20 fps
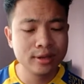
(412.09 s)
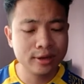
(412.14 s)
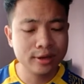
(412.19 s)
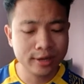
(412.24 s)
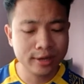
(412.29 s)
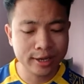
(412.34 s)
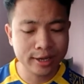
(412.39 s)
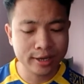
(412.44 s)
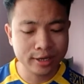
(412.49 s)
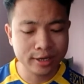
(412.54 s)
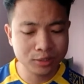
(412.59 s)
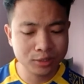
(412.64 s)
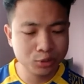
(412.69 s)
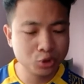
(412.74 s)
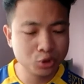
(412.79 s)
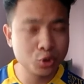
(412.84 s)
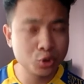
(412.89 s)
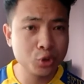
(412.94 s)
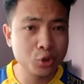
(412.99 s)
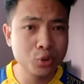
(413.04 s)
Okay, let
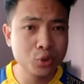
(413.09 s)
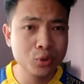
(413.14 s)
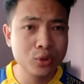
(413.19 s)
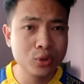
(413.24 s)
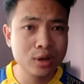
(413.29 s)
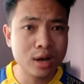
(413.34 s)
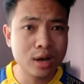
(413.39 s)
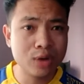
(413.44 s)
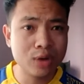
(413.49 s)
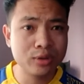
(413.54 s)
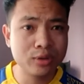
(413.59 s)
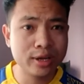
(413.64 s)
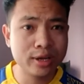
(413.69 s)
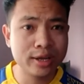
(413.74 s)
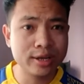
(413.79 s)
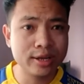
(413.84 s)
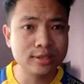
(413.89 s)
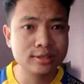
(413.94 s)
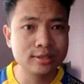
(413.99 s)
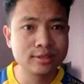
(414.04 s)
me show you how
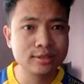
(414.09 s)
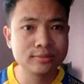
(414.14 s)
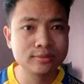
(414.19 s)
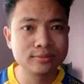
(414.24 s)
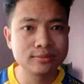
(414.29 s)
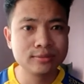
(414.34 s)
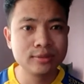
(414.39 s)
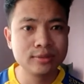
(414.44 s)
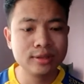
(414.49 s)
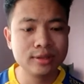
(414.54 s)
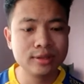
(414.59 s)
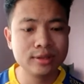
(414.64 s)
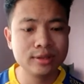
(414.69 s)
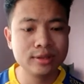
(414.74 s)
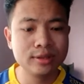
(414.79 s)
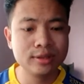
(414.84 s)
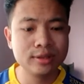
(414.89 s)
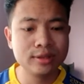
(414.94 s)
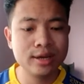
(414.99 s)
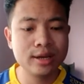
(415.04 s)
they are arranged.
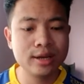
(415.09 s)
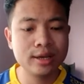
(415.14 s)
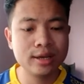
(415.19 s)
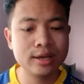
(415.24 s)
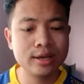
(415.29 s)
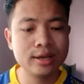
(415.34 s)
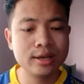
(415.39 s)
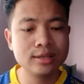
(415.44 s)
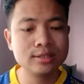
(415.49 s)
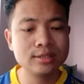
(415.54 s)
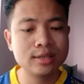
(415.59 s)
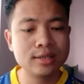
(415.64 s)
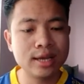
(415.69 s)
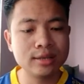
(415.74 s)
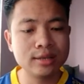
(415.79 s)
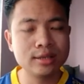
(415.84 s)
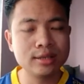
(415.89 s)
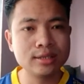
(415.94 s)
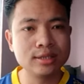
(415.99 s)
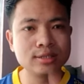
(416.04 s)
They are arranged
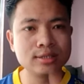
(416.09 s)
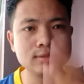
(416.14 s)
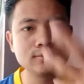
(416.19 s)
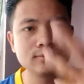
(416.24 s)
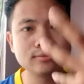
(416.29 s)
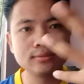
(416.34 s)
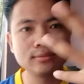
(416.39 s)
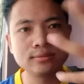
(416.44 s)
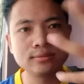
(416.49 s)
like this.